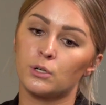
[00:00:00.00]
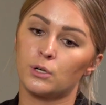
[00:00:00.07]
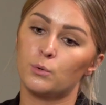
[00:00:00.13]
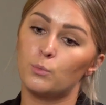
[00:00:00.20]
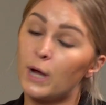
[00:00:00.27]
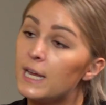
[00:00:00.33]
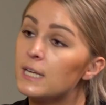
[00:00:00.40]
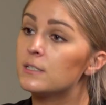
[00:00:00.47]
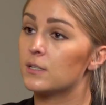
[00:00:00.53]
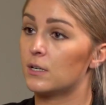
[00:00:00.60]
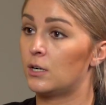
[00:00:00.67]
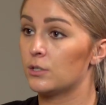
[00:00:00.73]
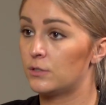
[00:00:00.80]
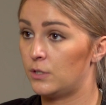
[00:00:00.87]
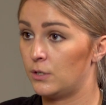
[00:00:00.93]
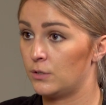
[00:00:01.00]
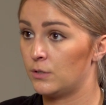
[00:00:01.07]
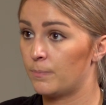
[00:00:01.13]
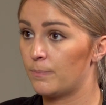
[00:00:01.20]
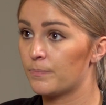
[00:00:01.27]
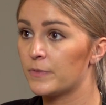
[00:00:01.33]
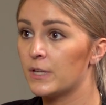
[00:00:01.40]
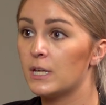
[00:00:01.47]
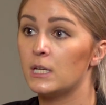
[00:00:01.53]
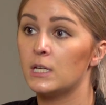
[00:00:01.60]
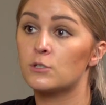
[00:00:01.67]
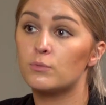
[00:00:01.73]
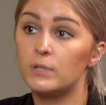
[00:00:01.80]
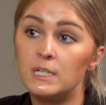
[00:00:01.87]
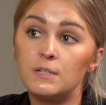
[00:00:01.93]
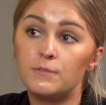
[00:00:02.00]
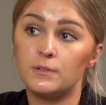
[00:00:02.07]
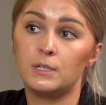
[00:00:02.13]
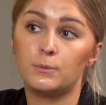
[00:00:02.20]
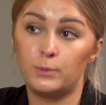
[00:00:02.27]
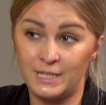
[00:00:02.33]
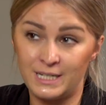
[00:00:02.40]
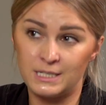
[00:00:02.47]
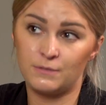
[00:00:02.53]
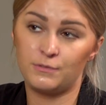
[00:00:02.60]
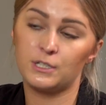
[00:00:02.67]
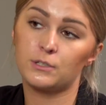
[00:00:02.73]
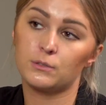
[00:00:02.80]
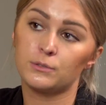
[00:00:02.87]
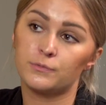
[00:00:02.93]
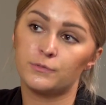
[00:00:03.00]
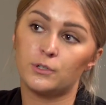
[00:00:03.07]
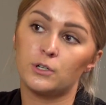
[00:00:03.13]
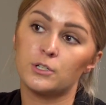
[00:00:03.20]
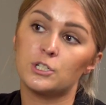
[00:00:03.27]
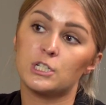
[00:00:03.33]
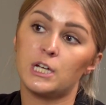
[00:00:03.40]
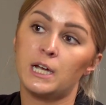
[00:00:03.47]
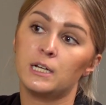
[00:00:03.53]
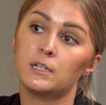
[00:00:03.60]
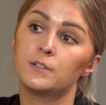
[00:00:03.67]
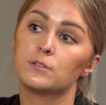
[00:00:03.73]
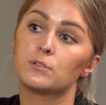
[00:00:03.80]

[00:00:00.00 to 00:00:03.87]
wait our turn. It's really difficult for children